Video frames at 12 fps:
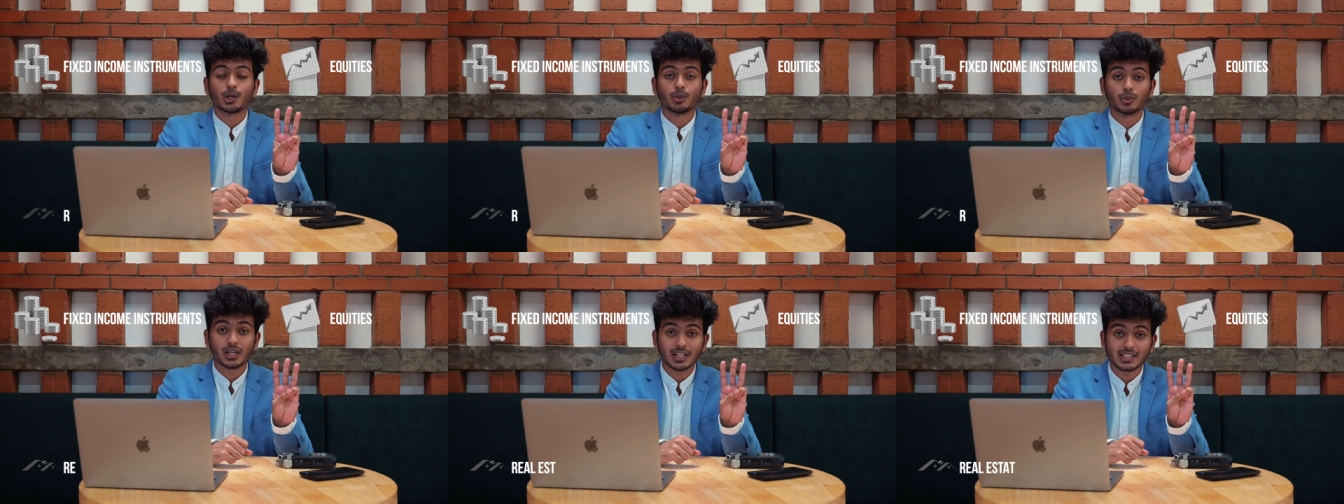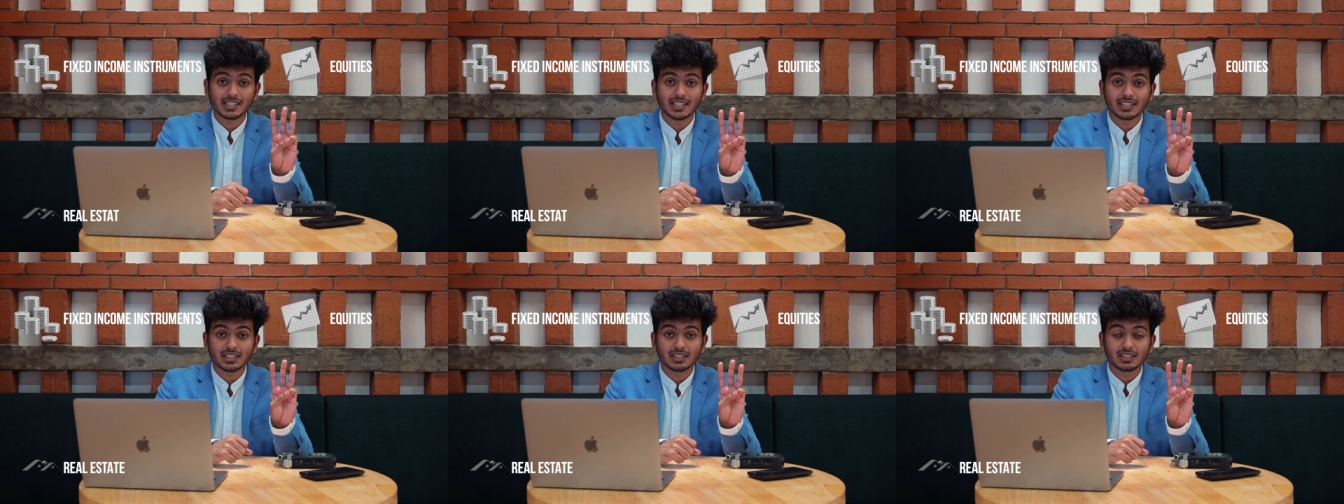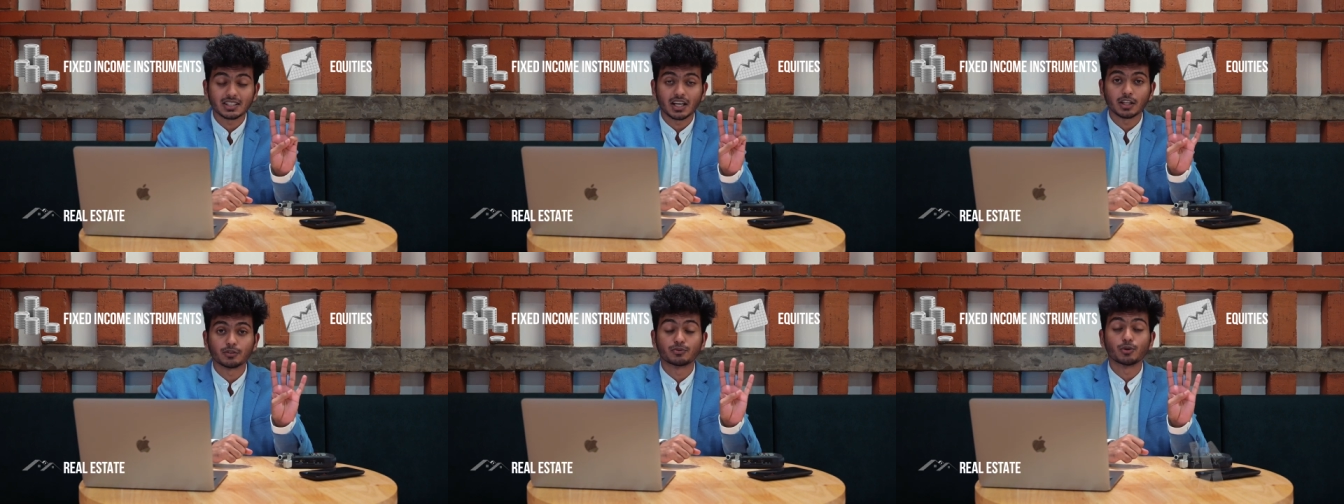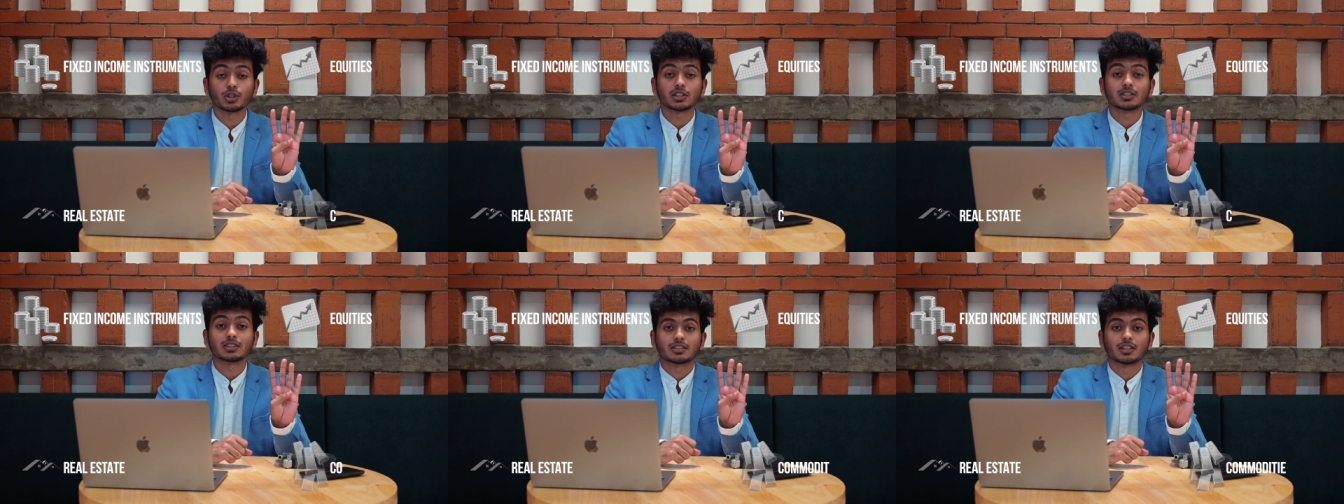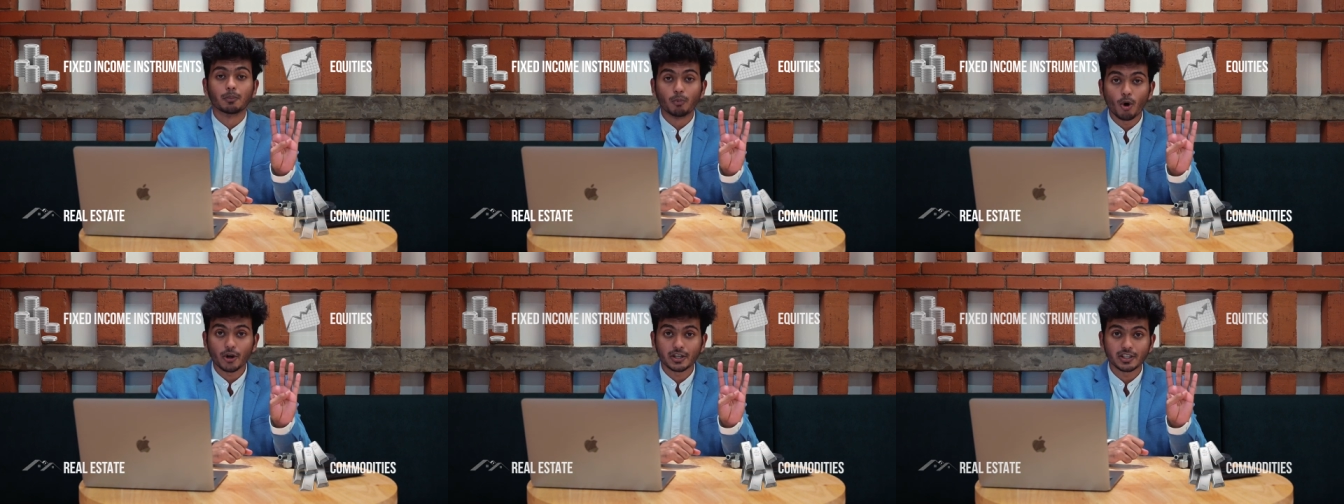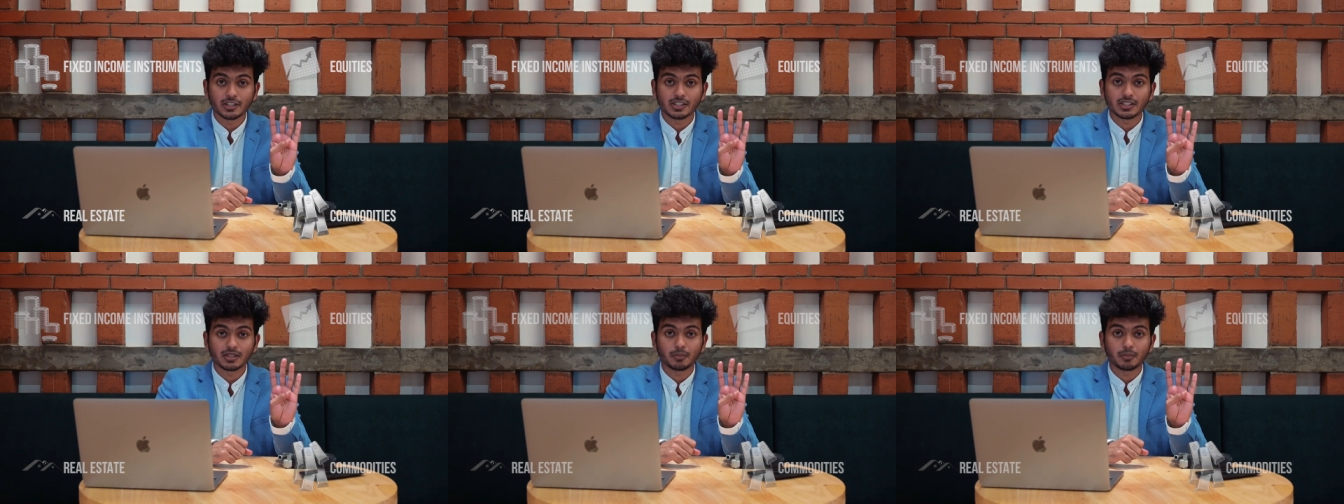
Real estate, and the fourth, commodities.